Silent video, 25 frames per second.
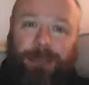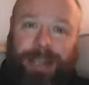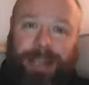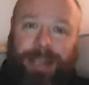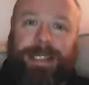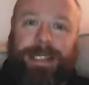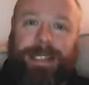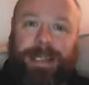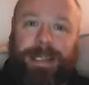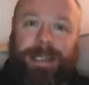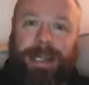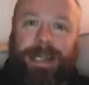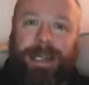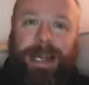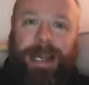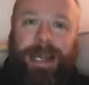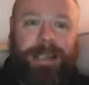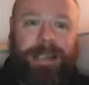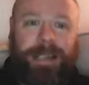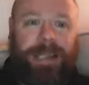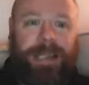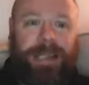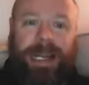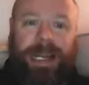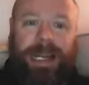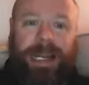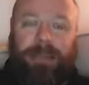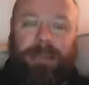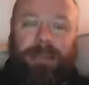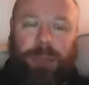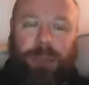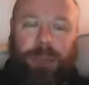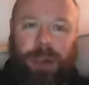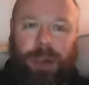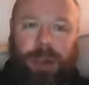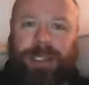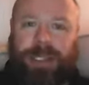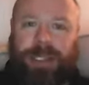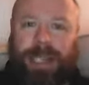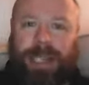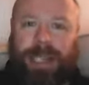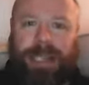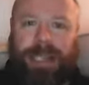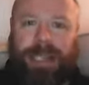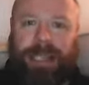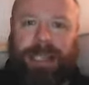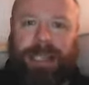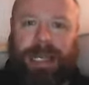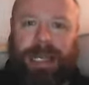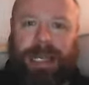recent days, and I'm not
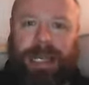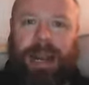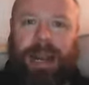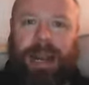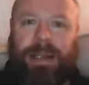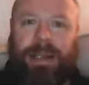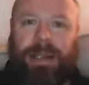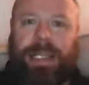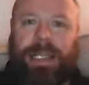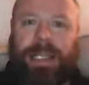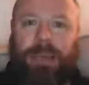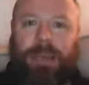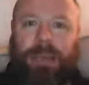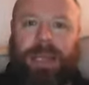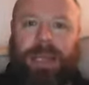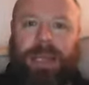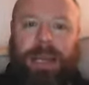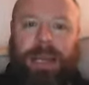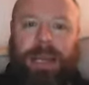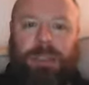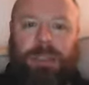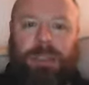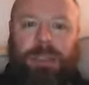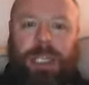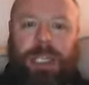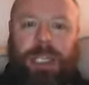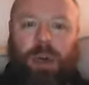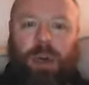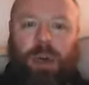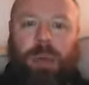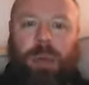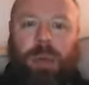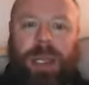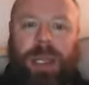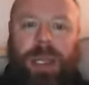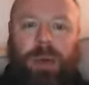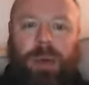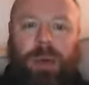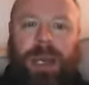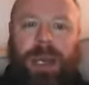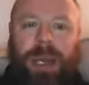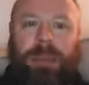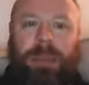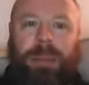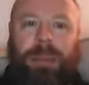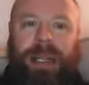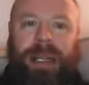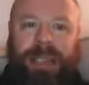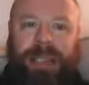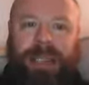saying it's a guarantee with the NGO, by the way,
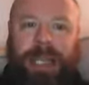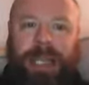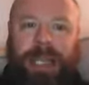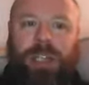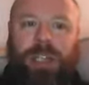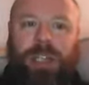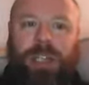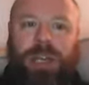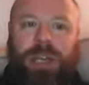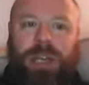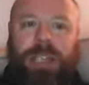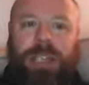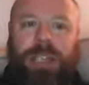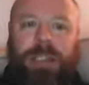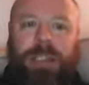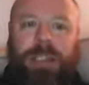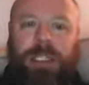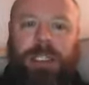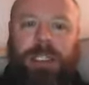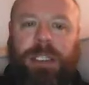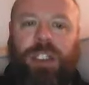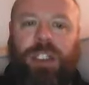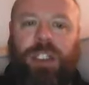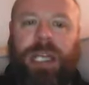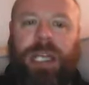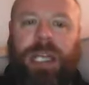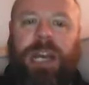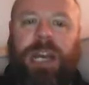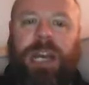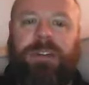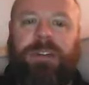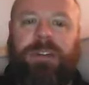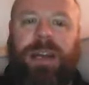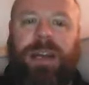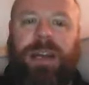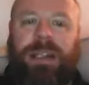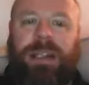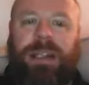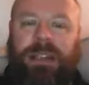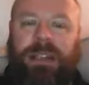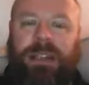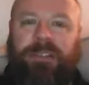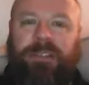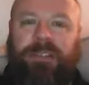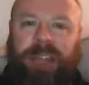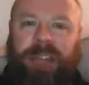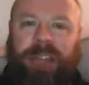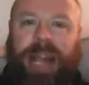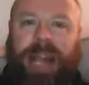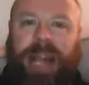but it's interesting the GFS
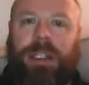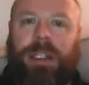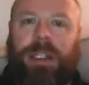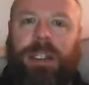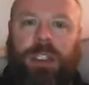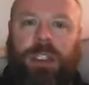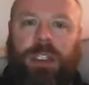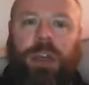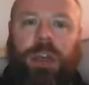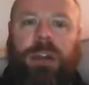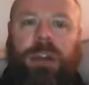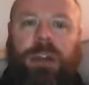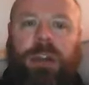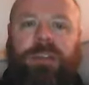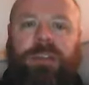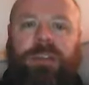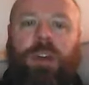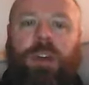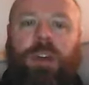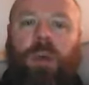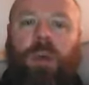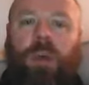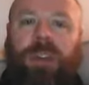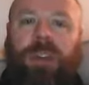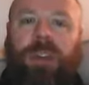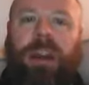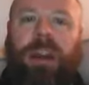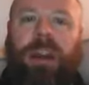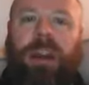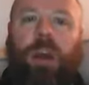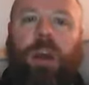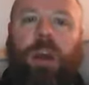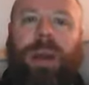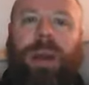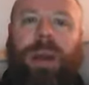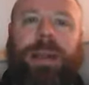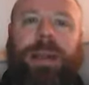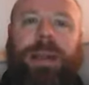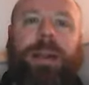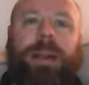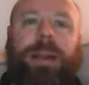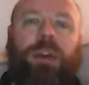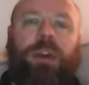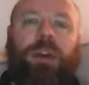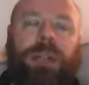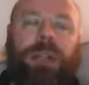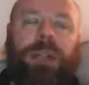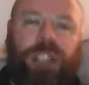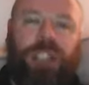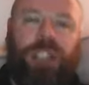flattens out the flow very quickly.
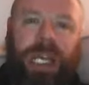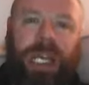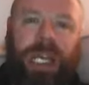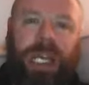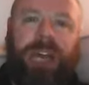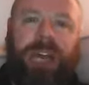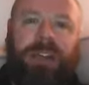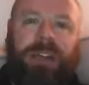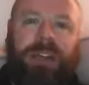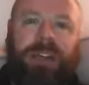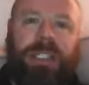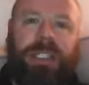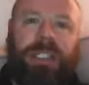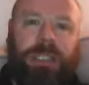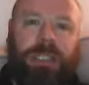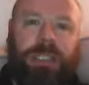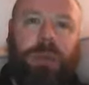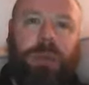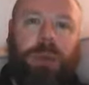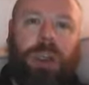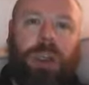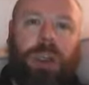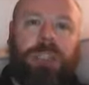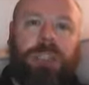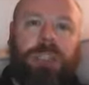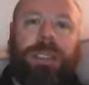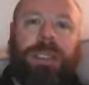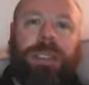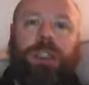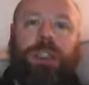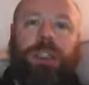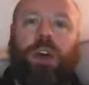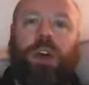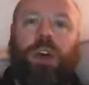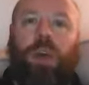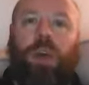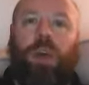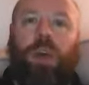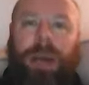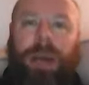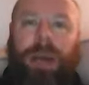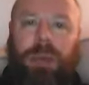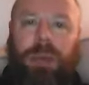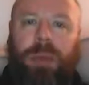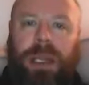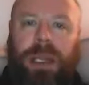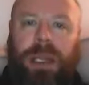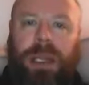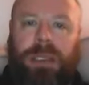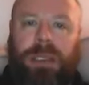Now, the GFS is possibly too quick
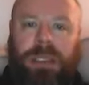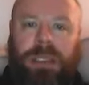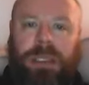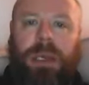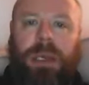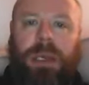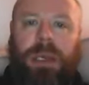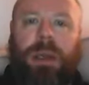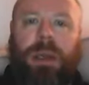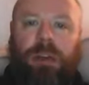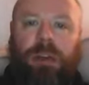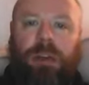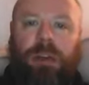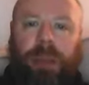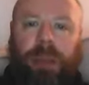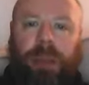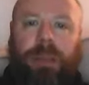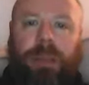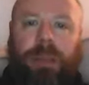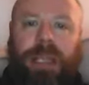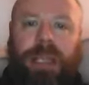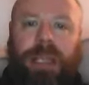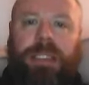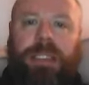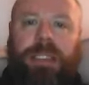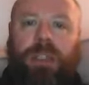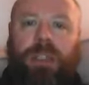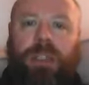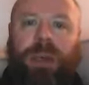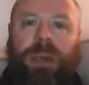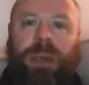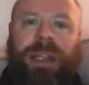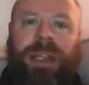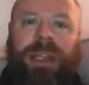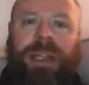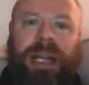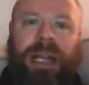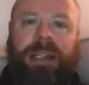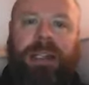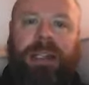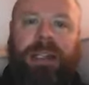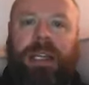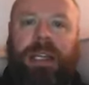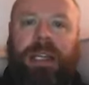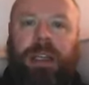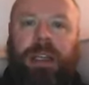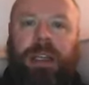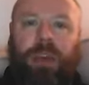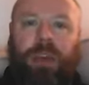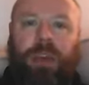with this. Remember, this is only the
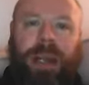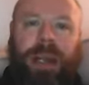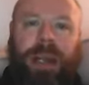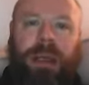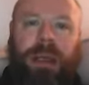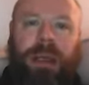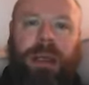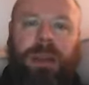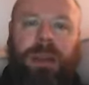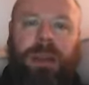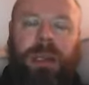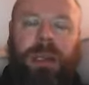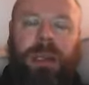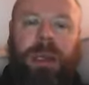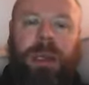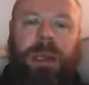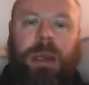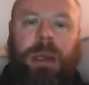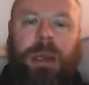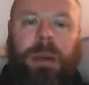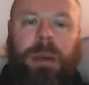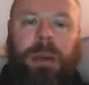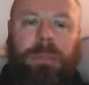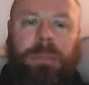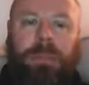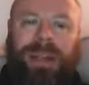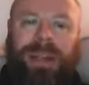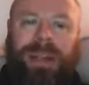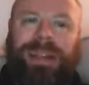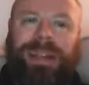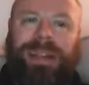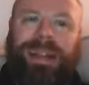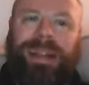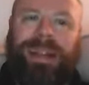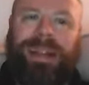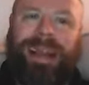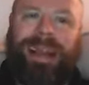19th, 20th. But